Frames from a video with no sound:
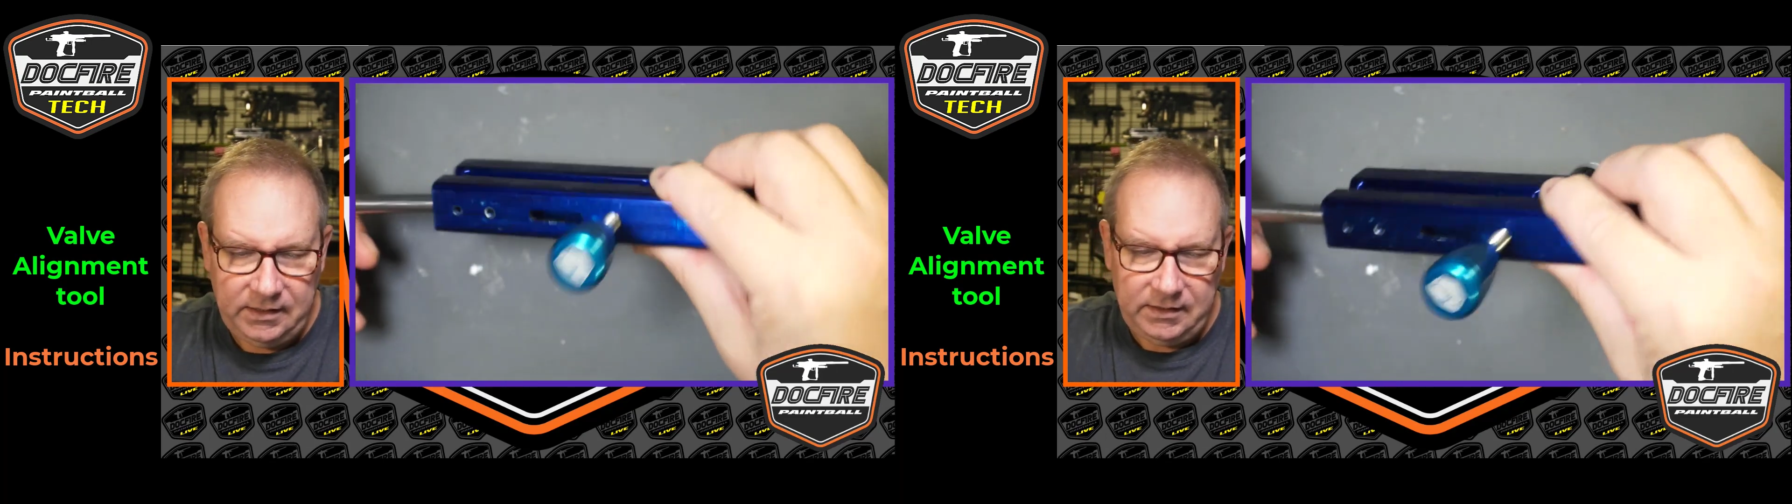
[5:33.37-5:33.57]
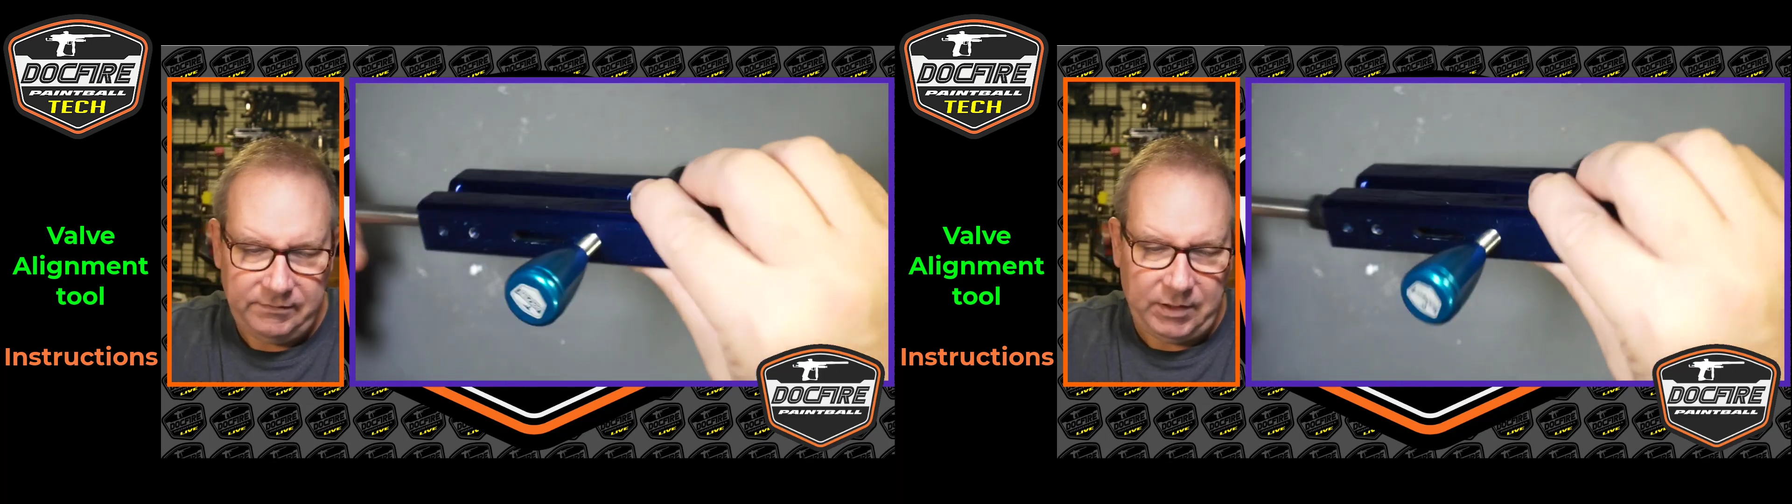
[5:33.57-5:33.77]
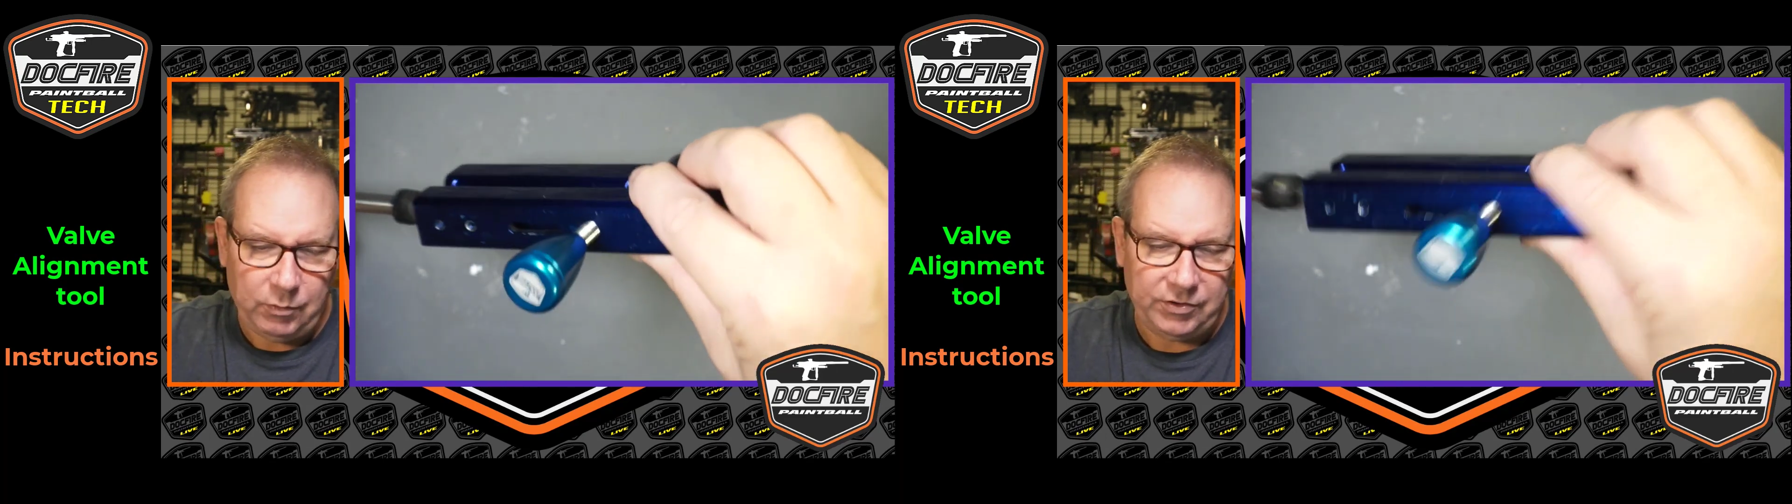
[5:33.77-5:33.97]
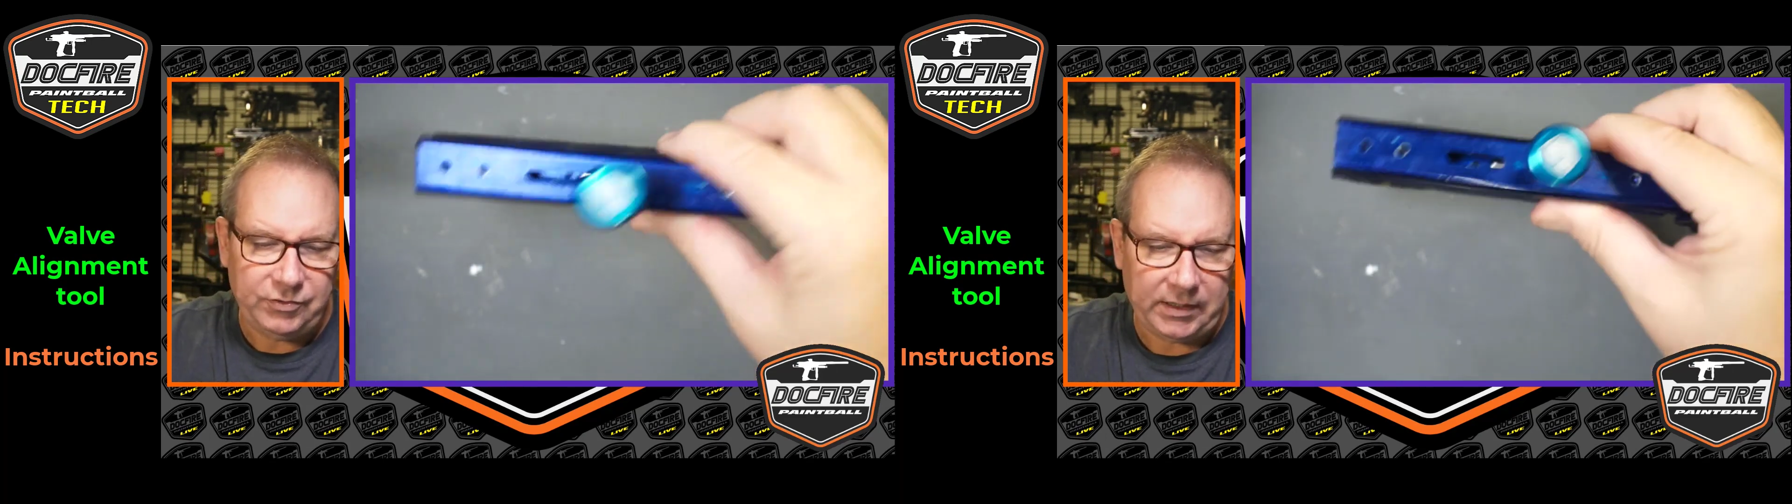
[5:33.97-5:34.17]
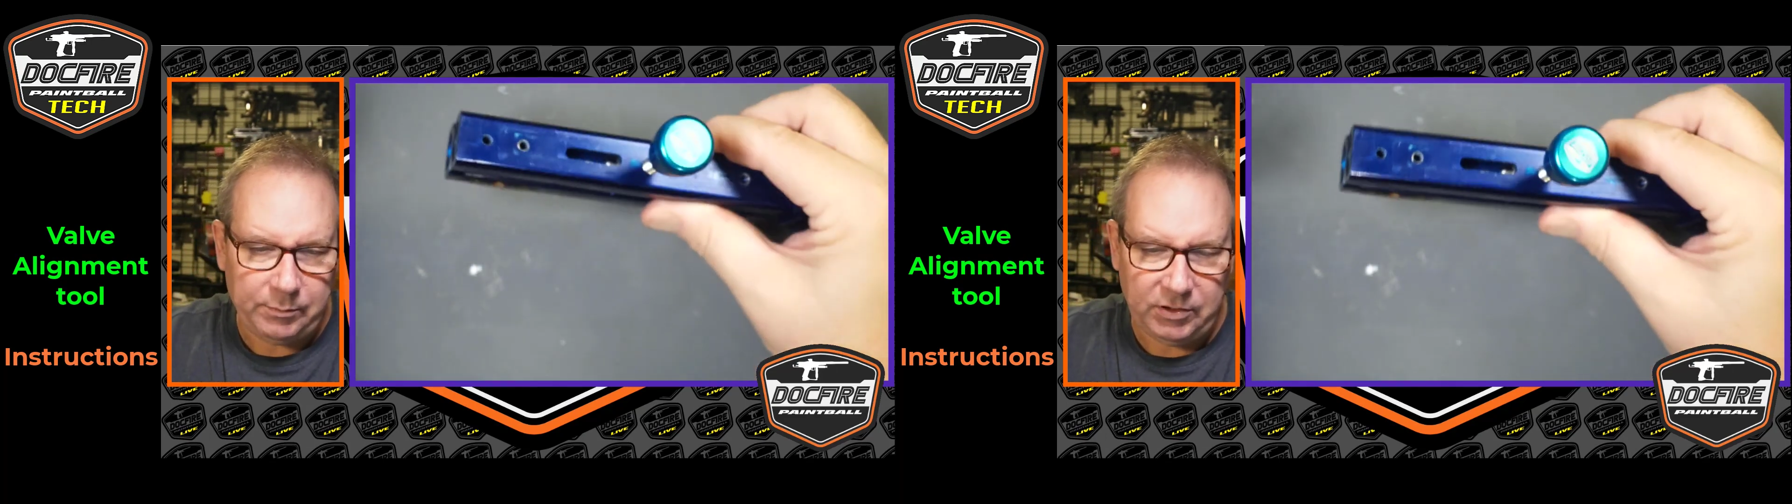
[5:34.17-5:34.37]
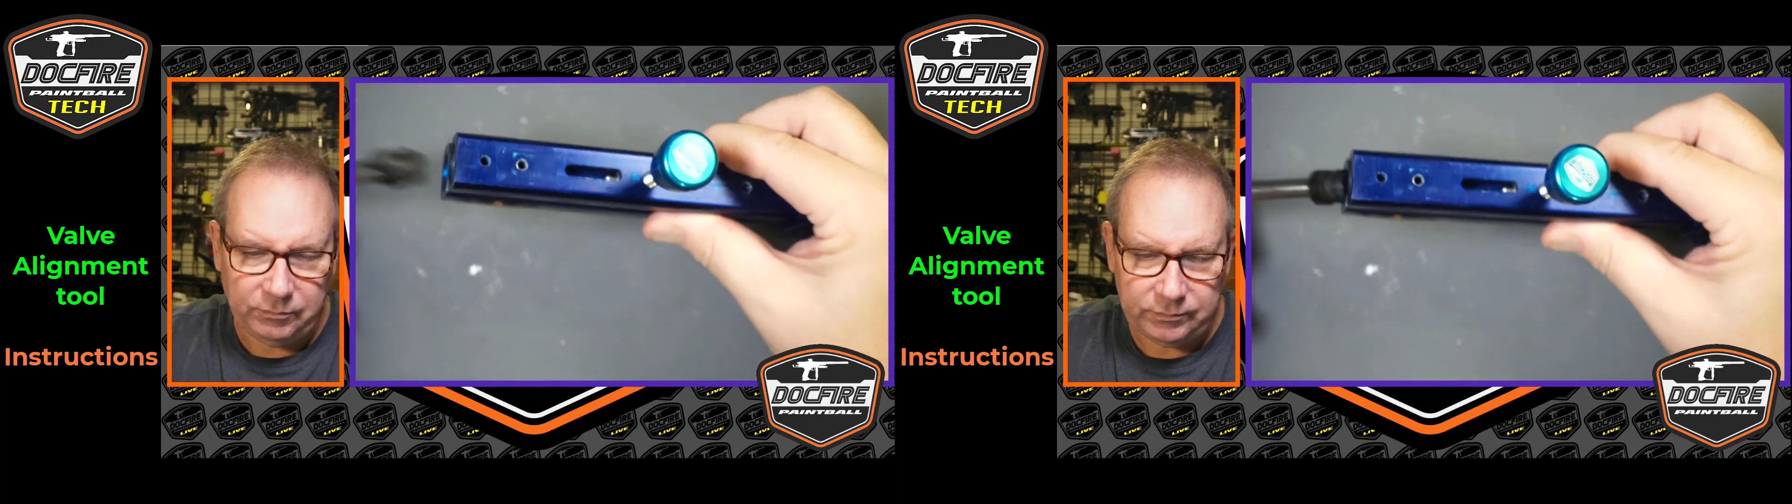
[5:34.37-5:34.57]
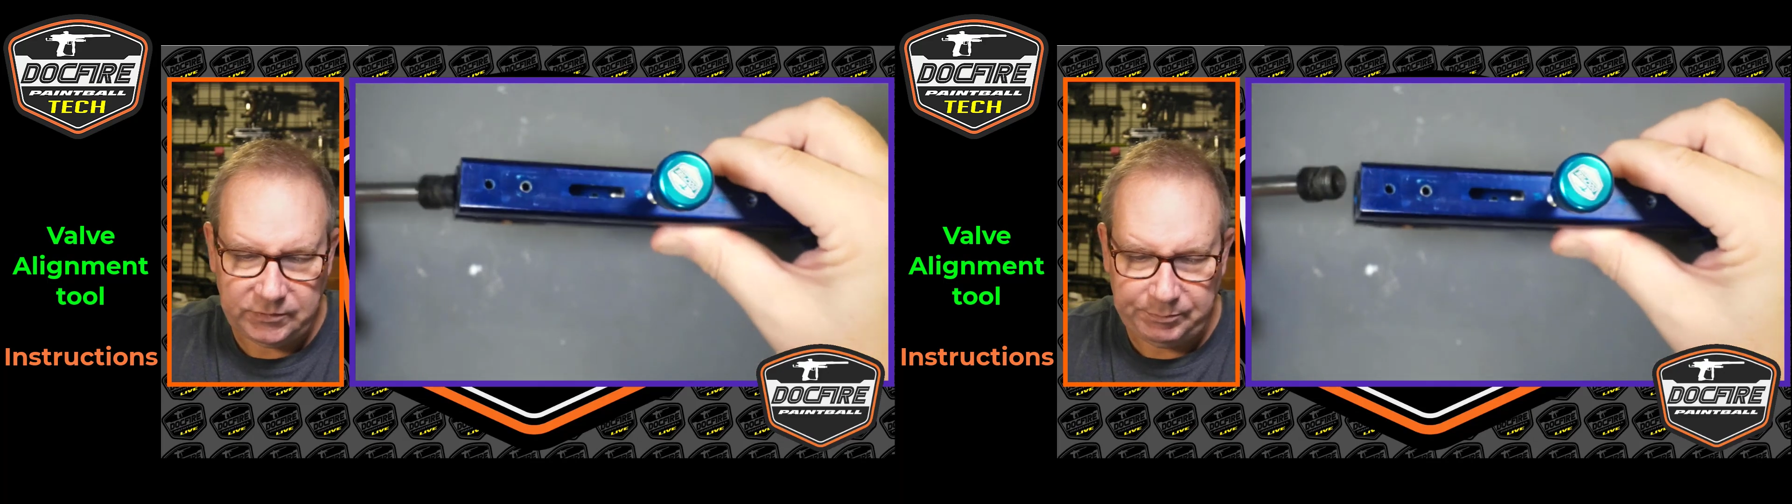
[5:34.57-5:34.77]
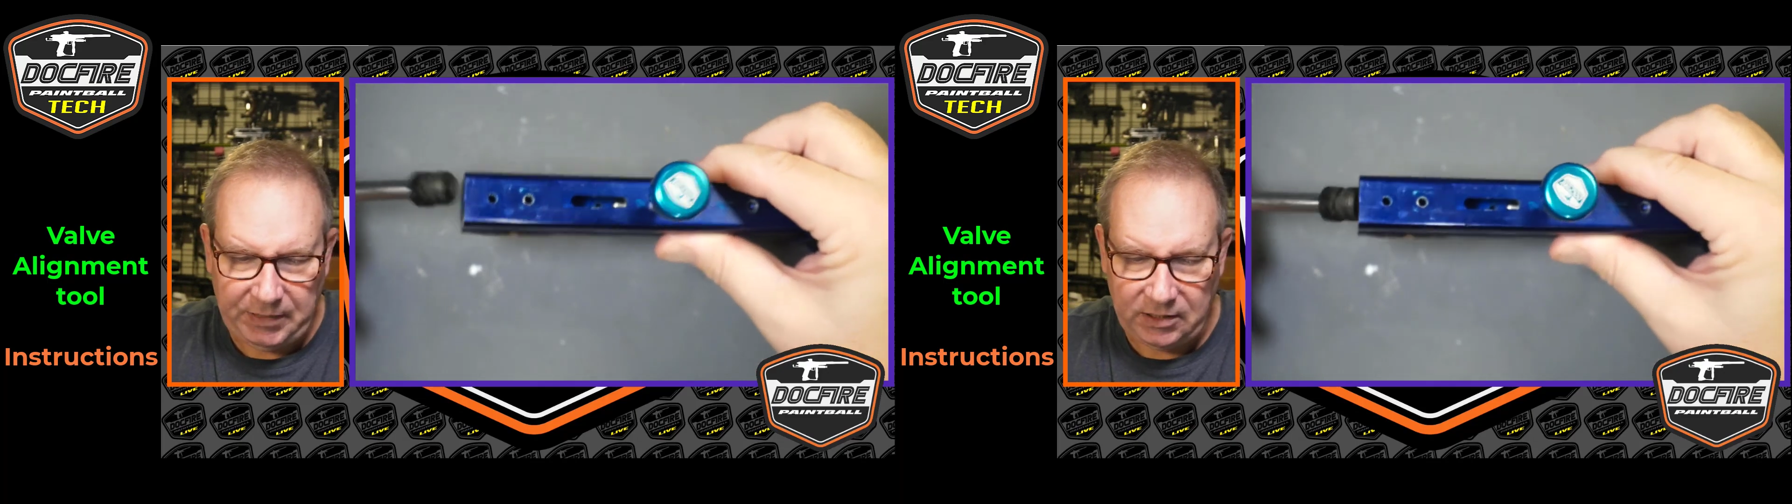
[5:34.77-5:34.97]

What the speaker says: If I wanted to, I could put my